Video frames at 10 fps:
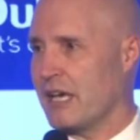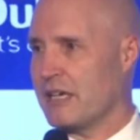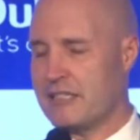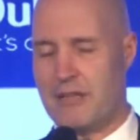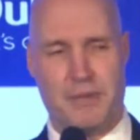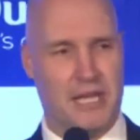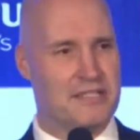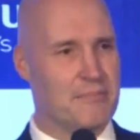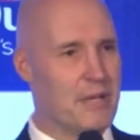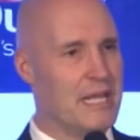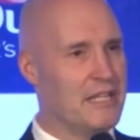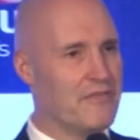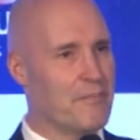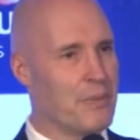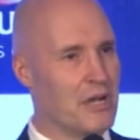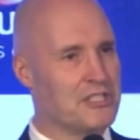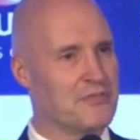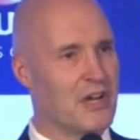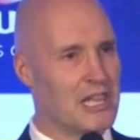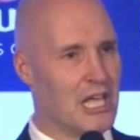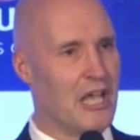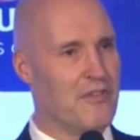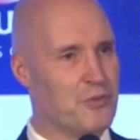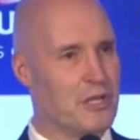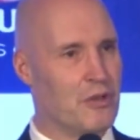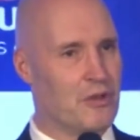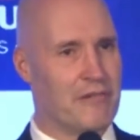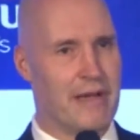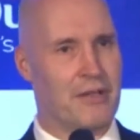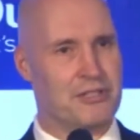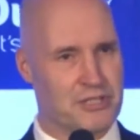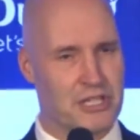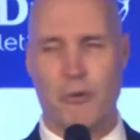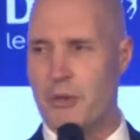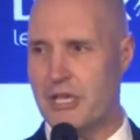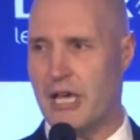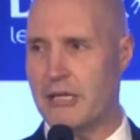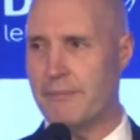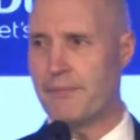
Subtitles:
because it appears in many different parts of our lives when you look around. So it's a common color.